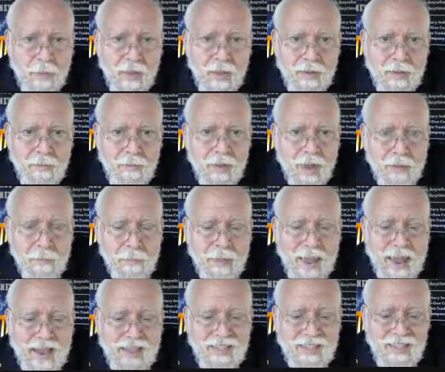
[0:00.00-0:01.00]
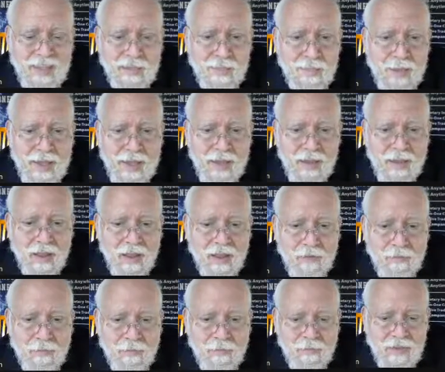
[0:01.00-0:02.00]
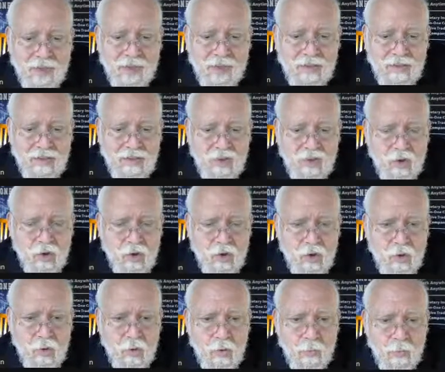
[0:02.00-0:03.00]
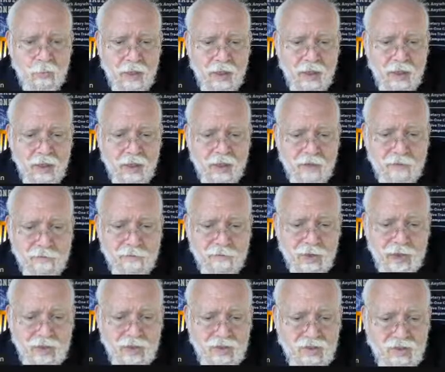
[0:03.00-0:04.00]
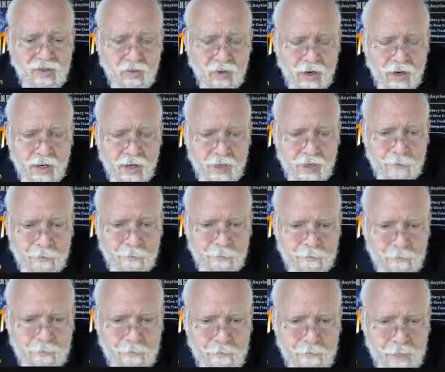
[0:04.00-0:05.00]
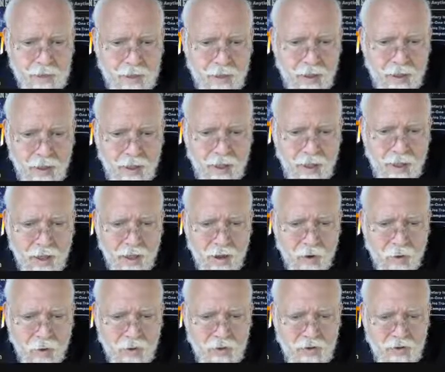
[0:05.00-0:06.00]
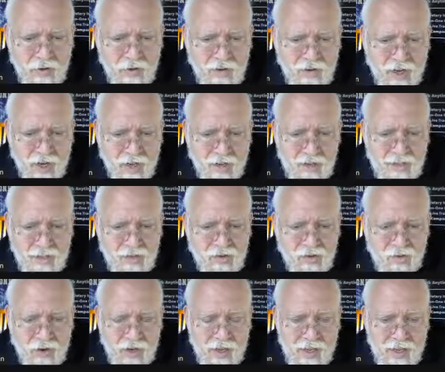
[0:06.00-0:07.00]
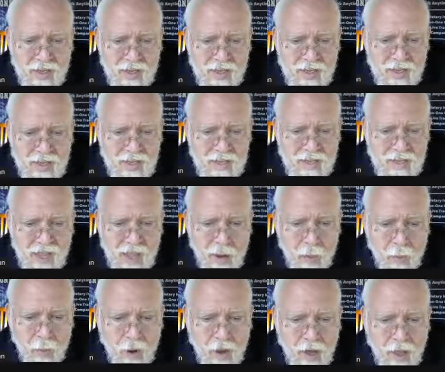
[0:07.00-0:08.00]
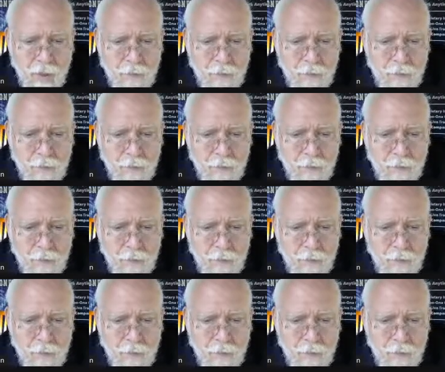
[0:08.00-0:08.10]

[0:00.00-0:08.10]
it passes phase 2. Phase 3 or checklist 3 is I want